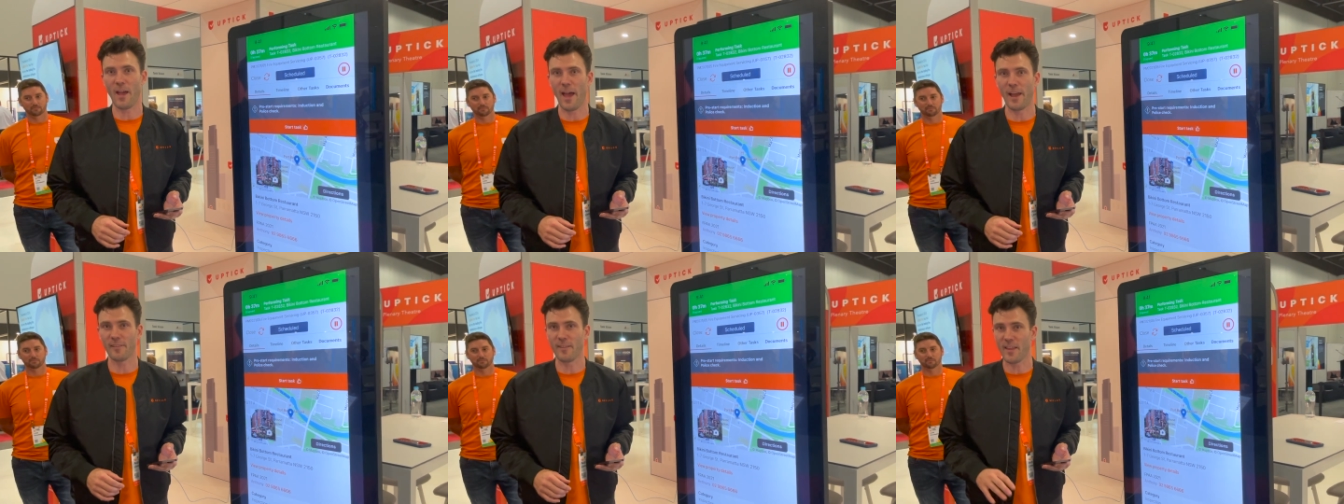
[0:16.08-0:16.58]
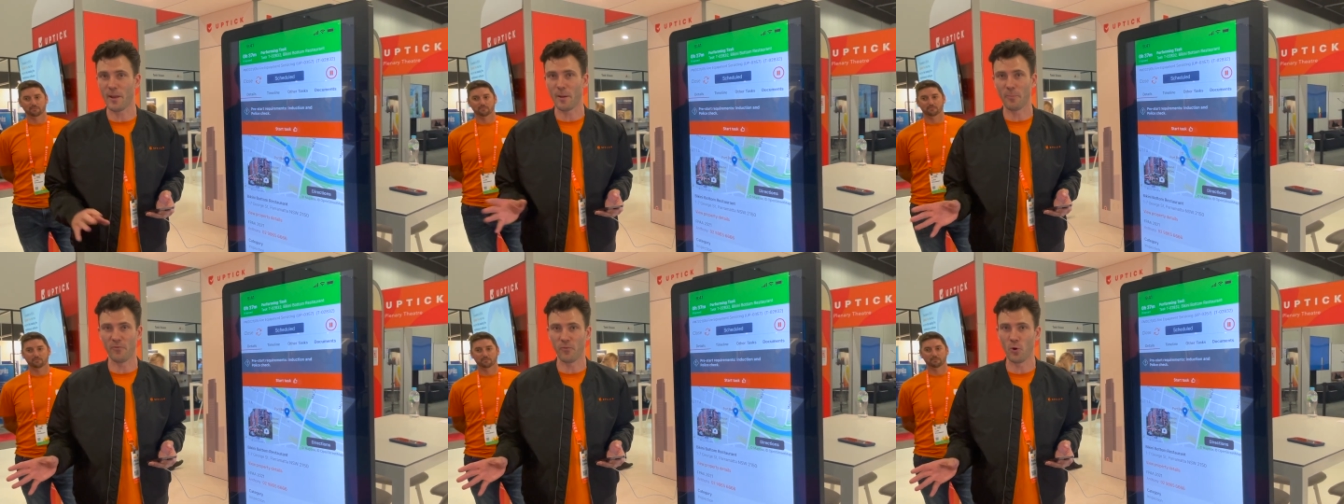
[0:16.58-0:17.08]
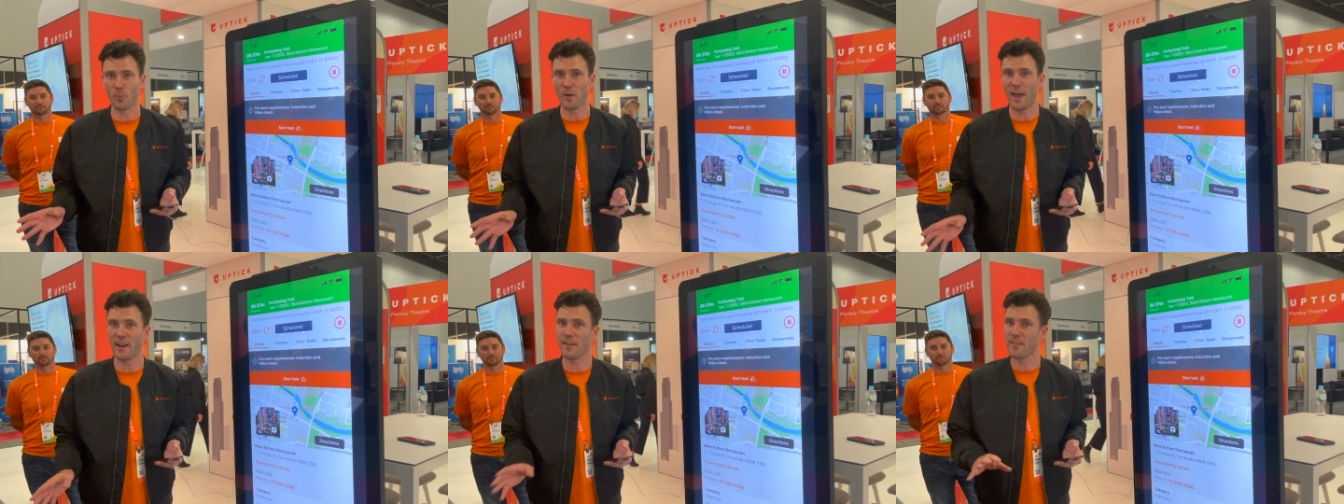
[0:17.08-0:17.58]
uh, to set up a floor
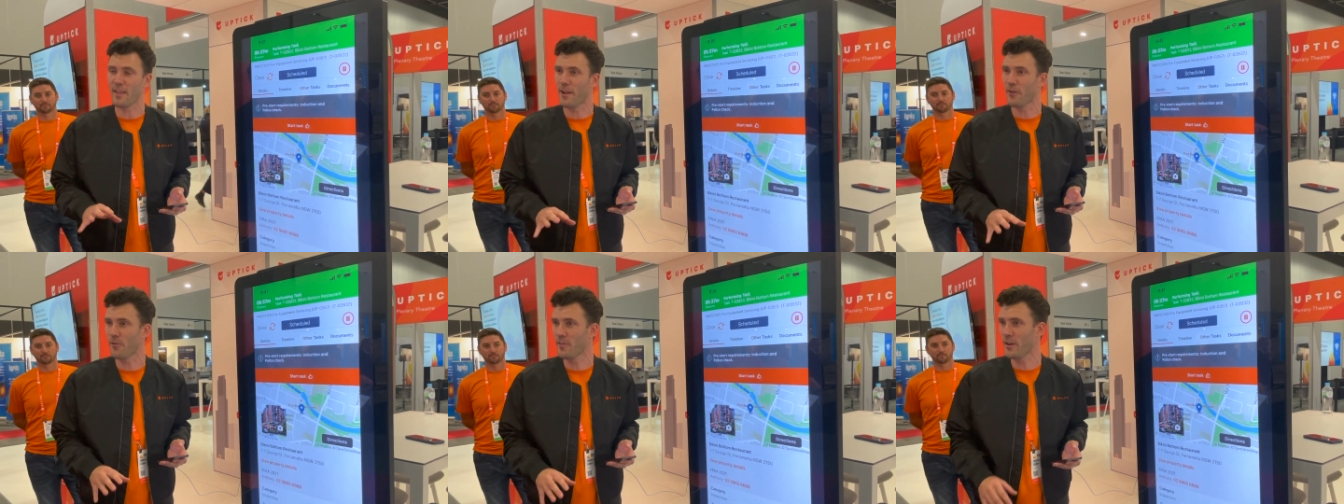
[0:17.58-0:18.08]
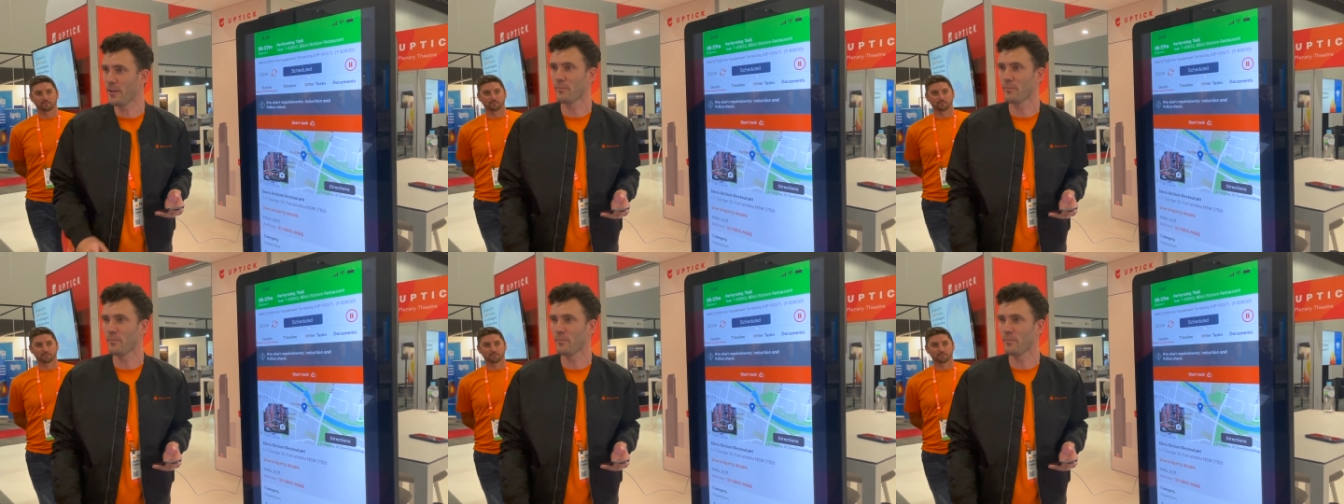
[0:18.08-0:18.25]
plan and start using it,